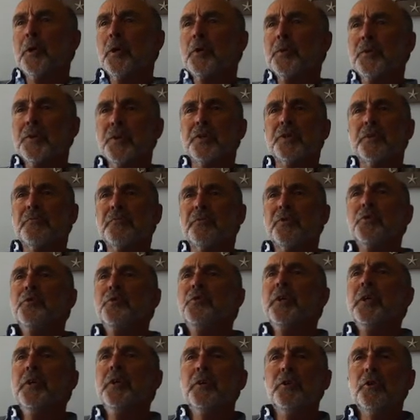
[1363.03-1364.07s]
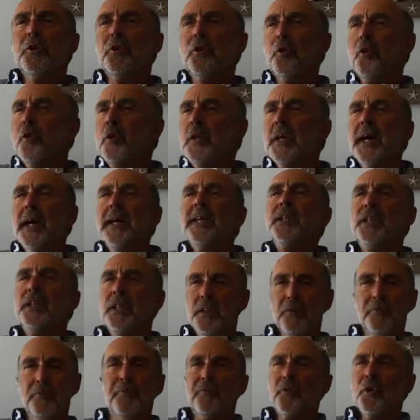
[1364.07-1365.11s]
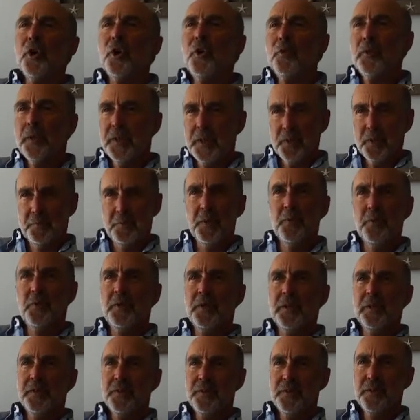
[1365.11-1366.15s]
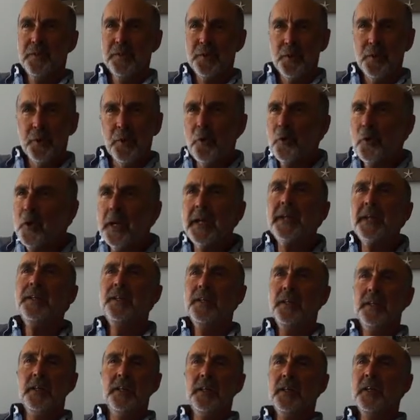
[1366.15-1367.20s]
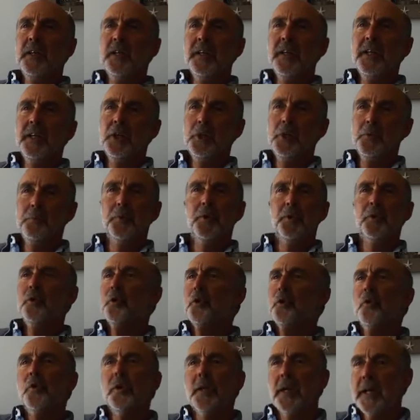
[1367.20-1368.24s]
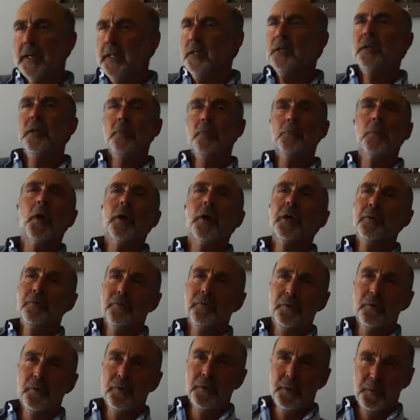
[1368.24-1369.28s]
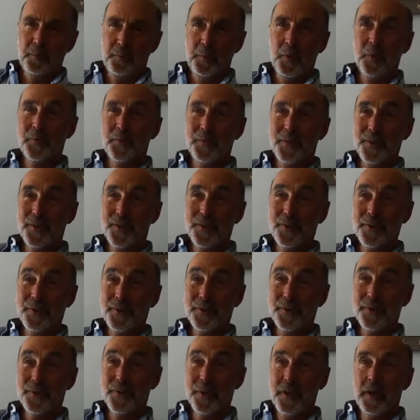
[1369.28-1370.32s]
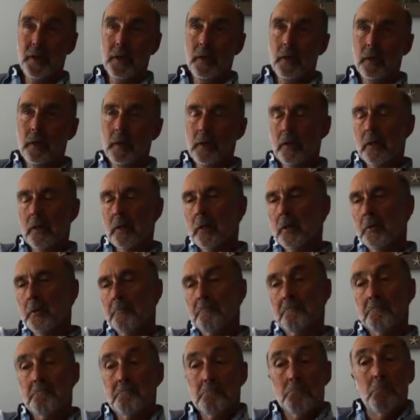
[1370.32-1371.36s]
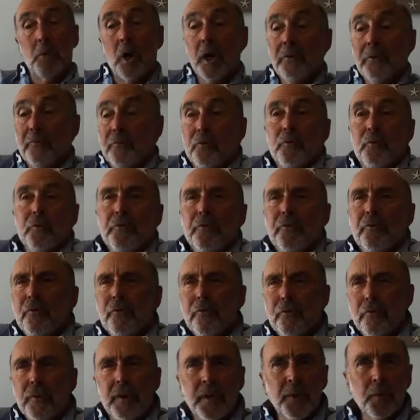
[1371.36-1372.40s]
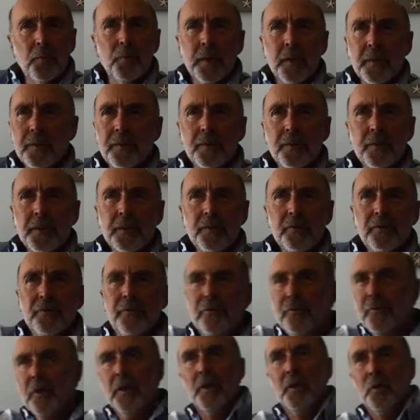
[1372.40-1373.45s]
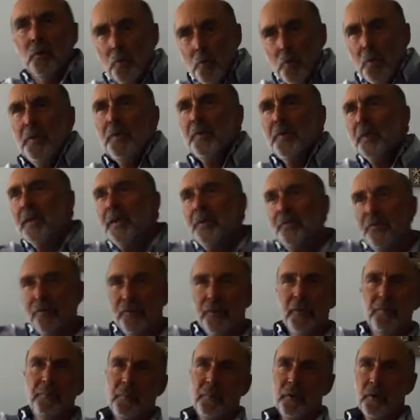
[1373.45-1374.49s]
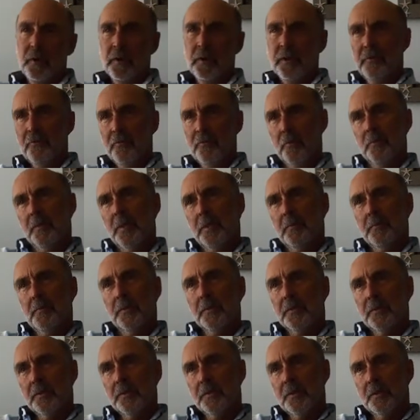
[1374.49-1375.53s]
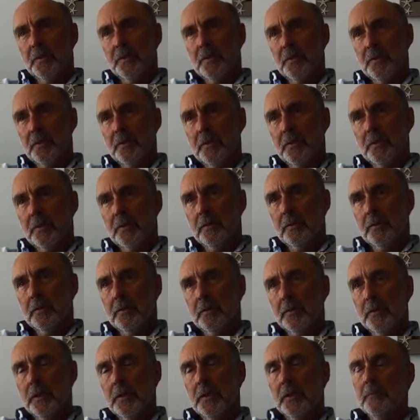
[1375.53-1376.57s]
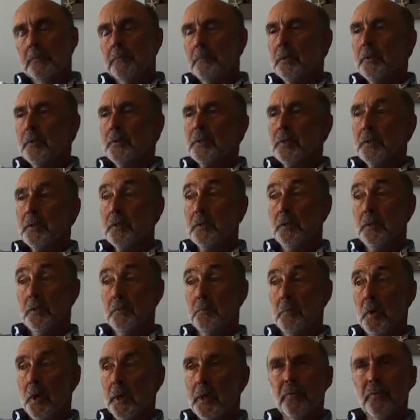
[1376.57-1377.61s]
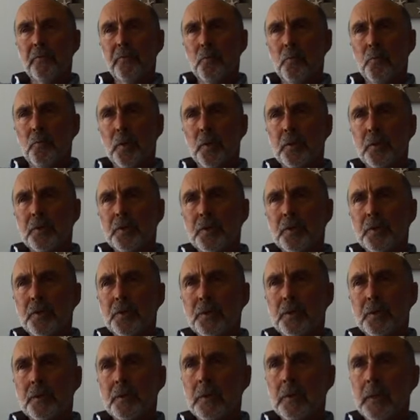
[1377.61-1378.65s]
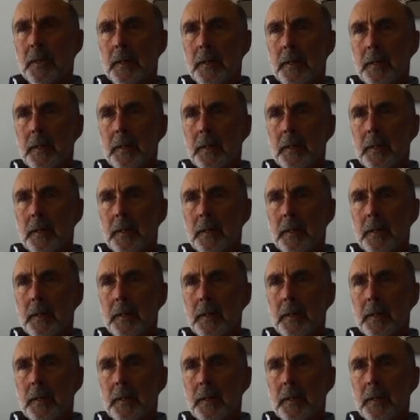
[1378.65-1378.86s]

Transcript: process of doing it, you're creating flow experiences, you're creating engagement, you're creating mindfulness processes. Um, mindfulness is another one that I use with and separately from hypnosis. I, yeah. I think hypnosis is a mindful process and